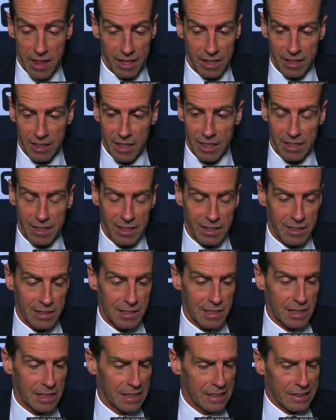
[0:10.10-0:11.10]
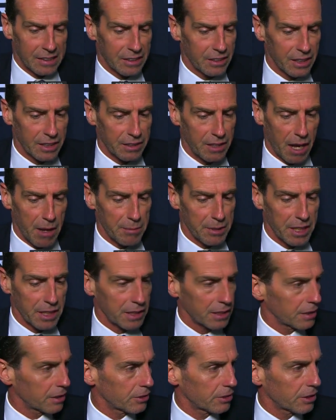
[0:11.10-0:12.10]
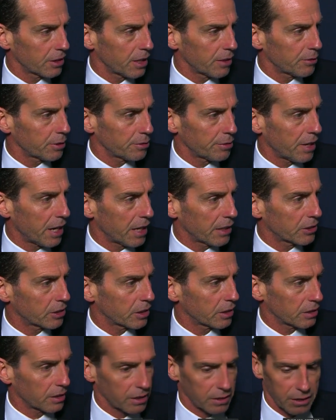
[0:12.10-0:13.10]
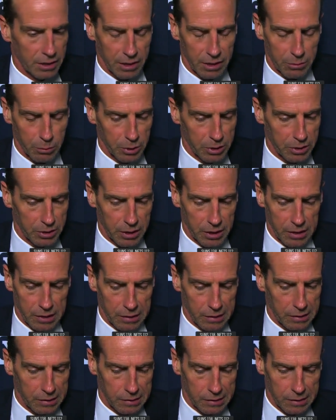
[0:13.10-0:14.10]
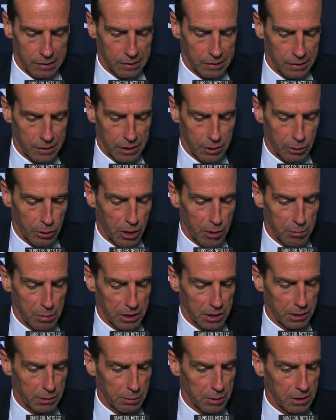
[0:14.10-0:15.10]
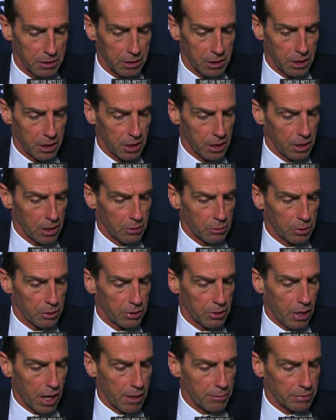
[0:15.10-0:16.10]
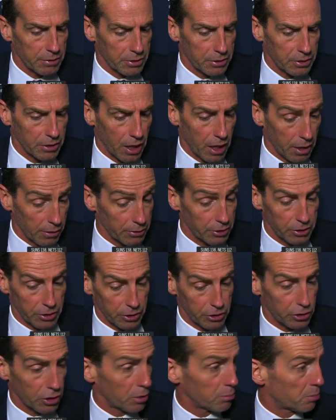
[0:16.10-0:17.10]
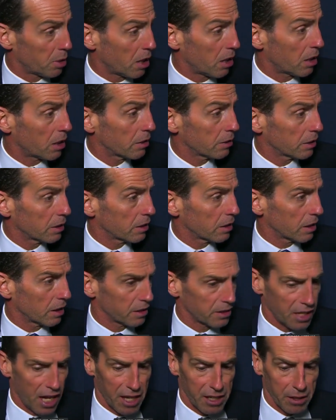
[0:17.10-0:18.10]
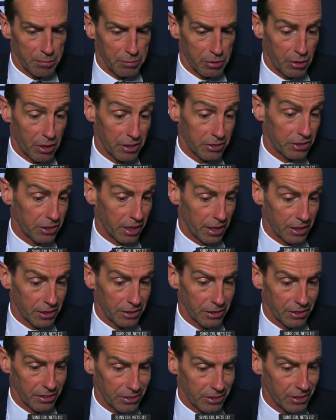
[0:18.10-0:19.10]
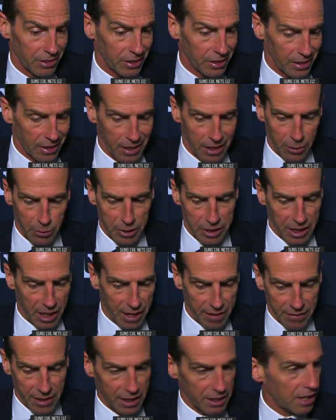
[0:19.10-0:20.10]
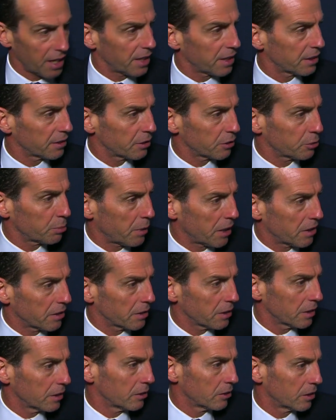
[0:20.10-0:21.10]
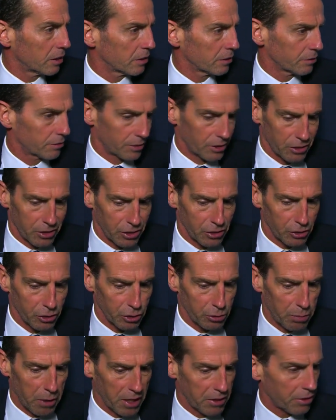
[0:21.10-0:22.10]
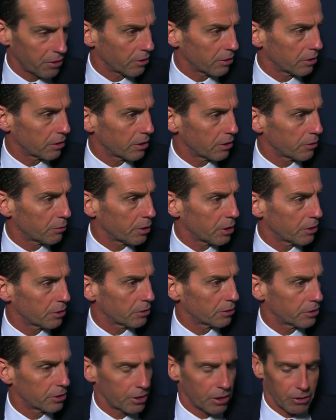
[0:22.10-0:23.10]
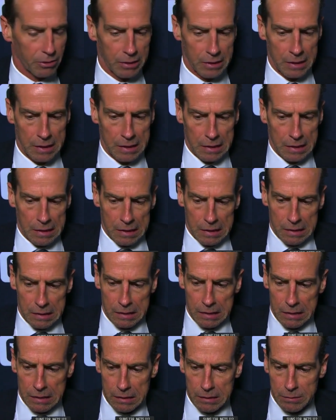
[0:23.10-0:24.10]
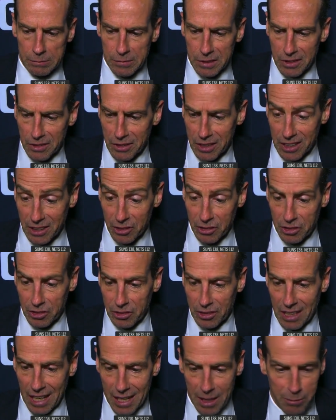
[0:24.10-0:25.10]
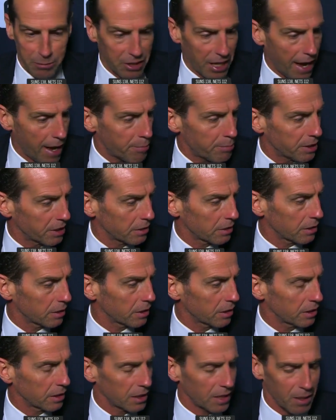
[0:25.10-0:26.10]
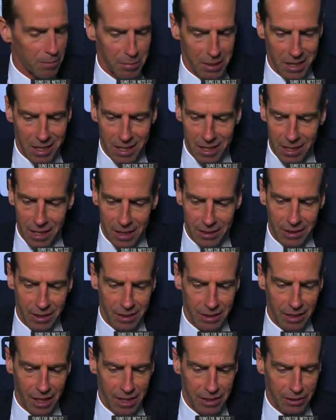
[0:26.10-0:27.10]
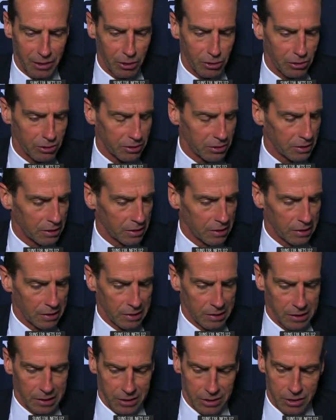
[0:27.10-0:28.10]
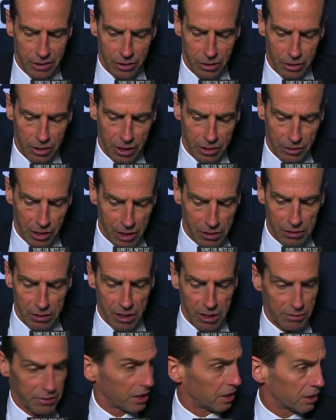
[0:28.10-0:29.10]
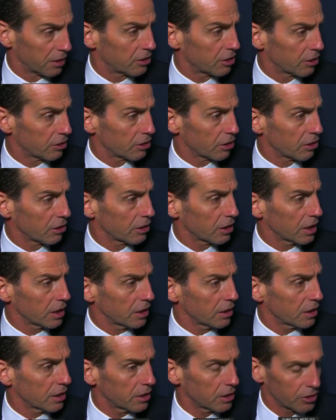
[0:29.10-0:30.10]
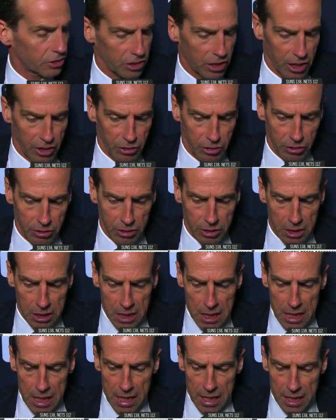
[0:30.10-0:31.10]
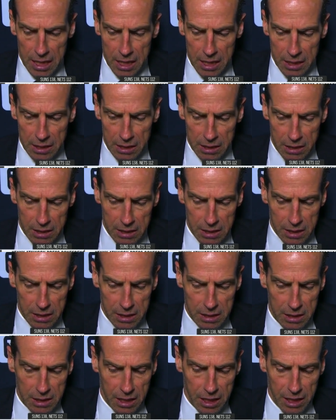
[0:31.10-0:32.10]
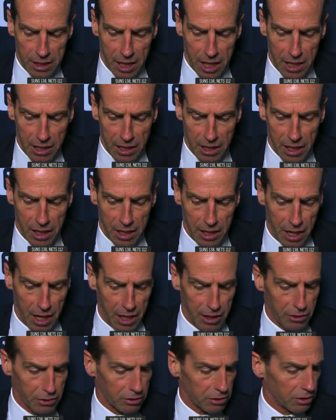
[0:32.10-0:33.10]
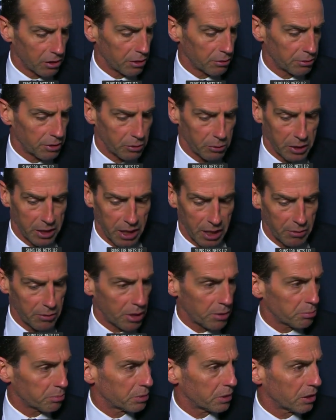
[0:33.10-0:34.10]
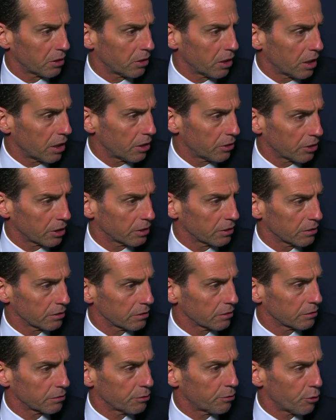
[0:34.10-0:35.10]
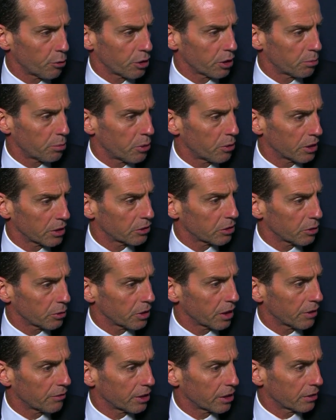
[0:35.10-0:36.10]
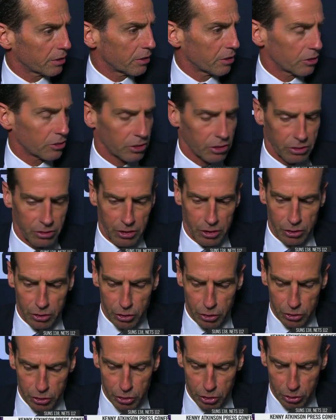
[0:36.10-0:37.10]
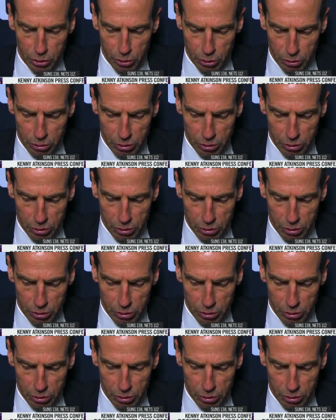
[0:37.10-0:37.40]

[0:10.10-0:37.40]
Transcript: they, uh, you know, they dominated us in every fashion. They, they were, uh, uh they were unbelievable. We were obviously, obviously subpar and, and not up to our standards. And when you have that kind of disparity, you can, you can lose by 30 on the road. So, uh, you know, these games happen in the NBA. I, I, I don't there's two things I don't love that it's this early in the schedule, and uh, I, I, I don't love that we gave up you know 140 points or whatever. Those are those are two